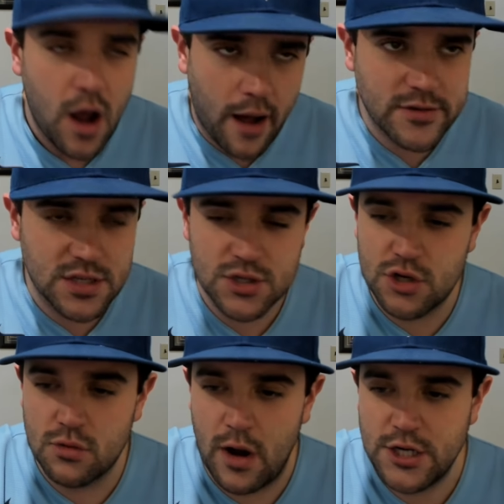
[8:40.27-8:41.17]
Obviously, in the
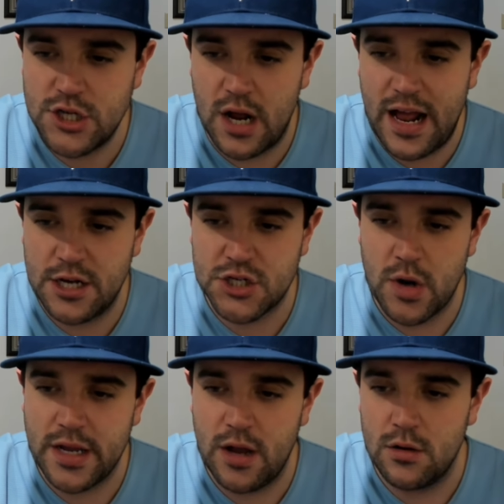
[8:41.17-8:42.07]
two run shot had a
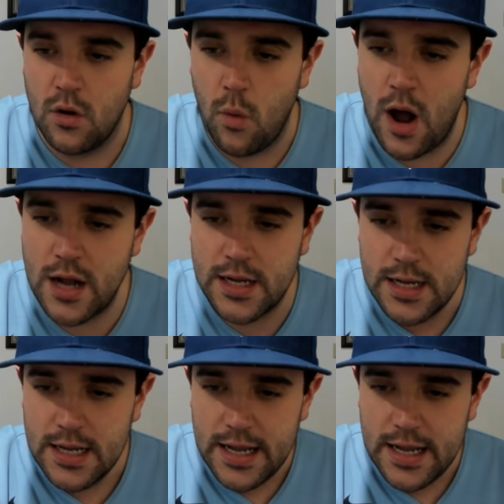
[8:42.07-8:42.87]
strikeout and a walk.